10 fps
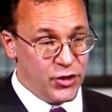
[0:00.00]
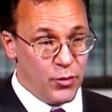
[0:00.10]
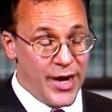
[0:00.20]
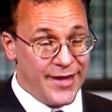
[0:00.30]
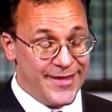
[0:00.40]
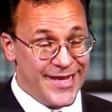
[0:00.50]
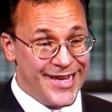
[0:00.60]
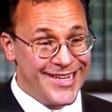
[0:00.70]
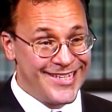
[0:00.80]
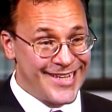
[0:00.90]
in the way
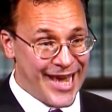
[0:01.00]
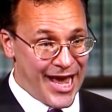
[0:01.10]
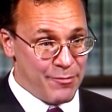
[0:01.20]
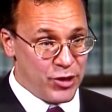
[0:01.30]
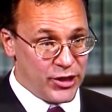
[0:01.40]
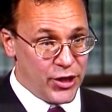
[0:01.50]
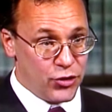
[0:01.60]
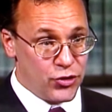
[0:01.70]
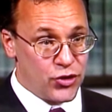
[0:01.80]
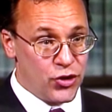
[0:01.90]
the
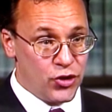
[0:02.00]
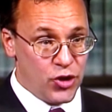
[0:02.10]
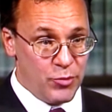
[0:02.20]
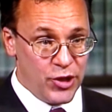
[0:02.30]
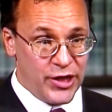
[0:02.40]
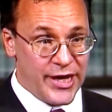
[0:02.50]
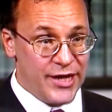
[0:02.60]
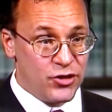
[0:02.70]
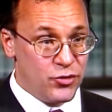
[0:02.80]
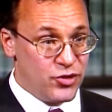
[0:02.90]
tabulators
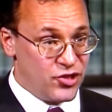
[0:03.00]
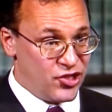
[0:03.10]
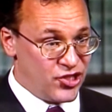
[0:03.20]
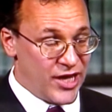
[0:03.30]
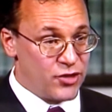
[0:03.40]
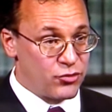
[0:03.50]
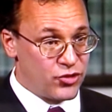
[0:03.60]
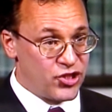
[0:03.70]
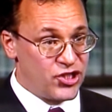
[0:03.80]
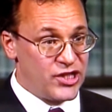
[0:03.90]
communicate to the
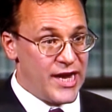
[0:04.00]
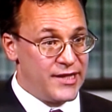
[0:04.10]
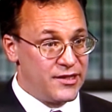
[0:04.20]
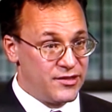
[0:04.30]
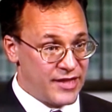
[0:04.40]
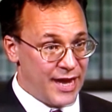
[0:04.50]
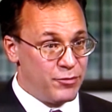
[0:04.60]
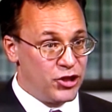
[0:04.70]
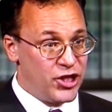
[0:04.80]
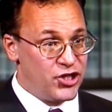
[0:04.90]
central state
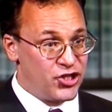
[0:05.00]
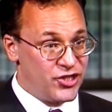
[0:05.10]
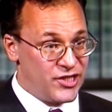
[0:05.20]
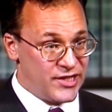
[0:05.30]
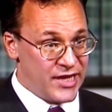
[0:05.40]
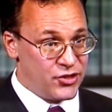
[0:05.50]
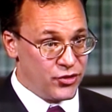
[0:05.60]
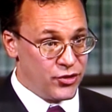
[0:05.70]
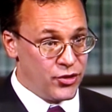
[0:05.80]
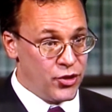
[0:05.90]
tabulation
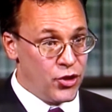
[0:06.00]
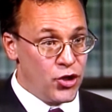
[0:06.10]
center,